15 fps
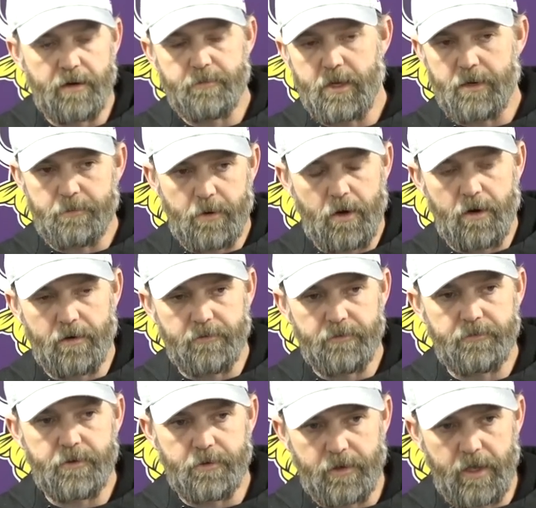I've been a part of a
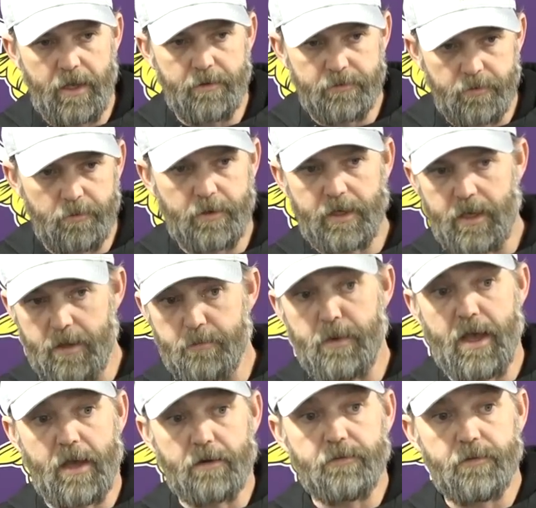few games where we came
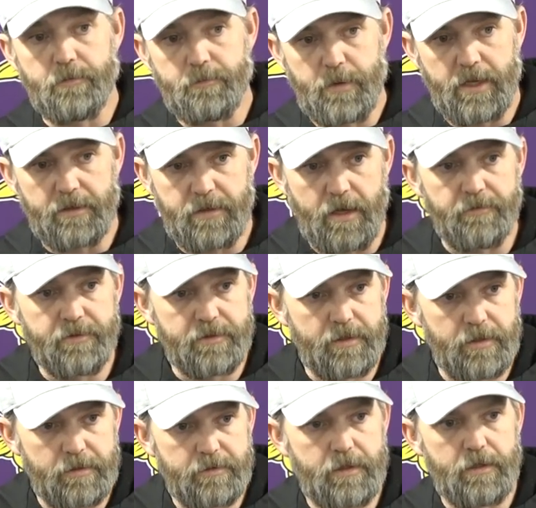back from big
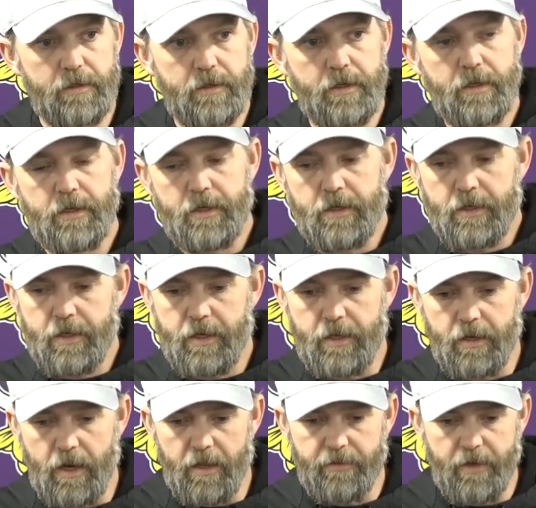deficits, and
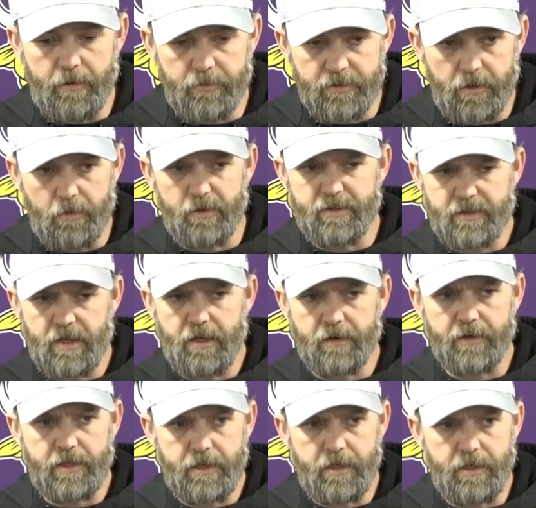that was always kind
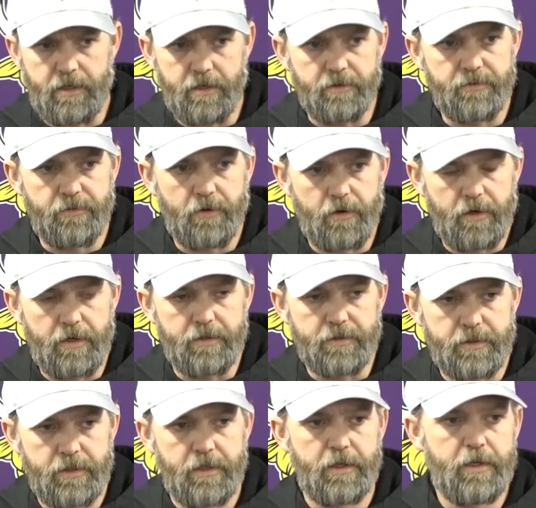of key as far
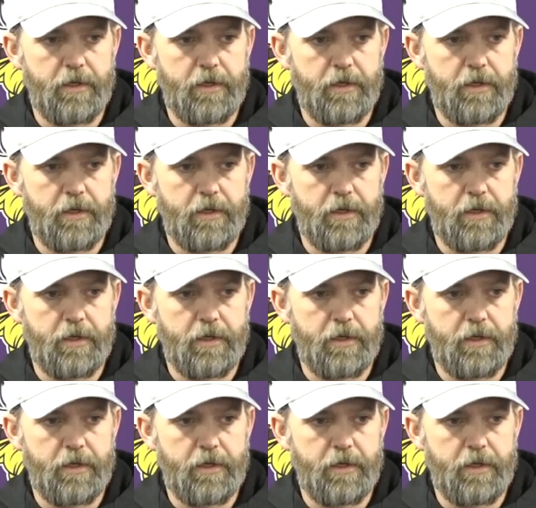as